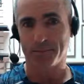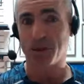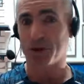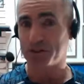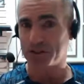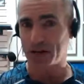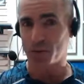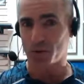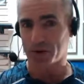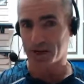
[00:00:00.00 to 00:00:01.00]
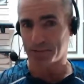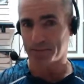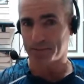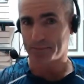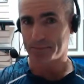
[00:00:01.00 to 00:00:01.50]
because it's not working.
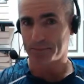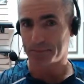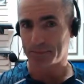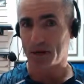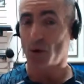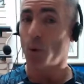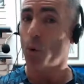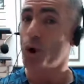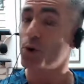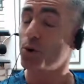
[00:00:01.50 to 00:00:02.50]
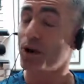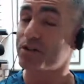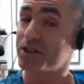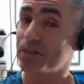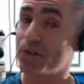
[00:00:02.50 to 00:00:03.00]
Or you're
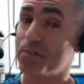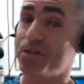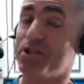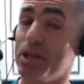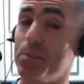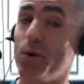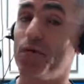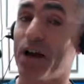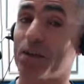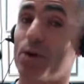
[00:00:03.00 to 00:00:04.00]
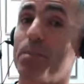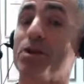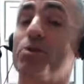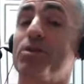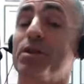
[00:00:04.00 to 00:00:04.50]
not suffering placebo effect that
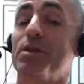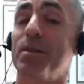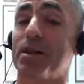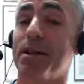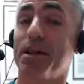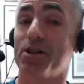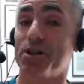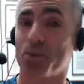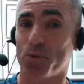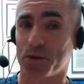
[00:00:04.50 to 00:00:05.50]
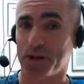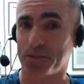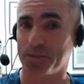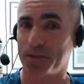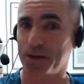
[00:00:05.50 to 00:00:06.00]
makes you think the medication is working.
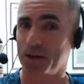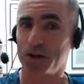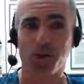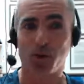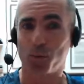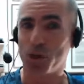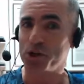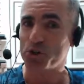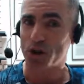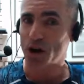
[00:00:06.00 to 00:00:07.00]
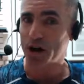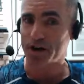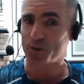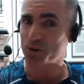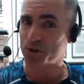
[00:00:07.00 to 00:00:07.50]
So once you're on
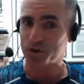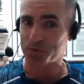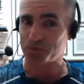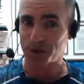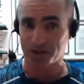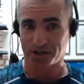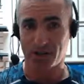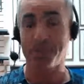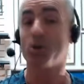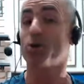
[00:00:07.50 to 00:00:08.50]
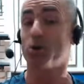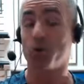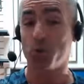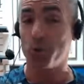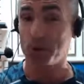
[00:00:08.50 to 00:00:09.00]
it, whether you're depressed or not because you're
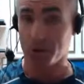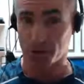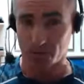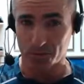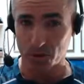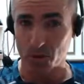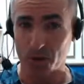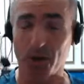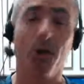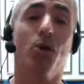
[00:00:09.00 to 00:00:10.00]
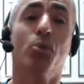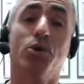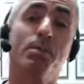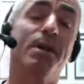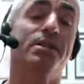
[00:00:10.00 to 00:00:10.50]
two weeks of low mood,
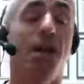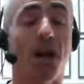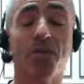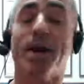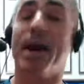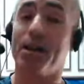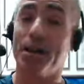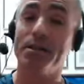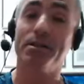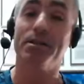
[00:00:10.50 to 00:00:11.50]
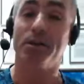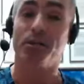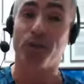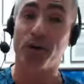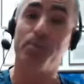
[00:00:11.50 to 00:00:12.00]
which makes every adolescent in the
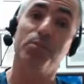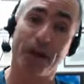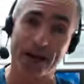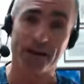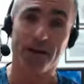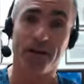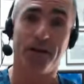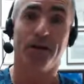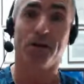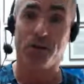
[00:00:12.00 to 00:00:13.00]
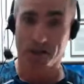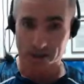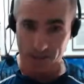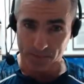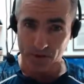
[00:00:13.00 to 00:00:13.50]
frickin' planet
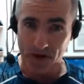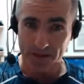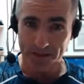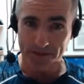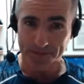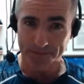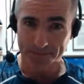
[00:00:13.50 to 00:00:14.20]
clinically depressed,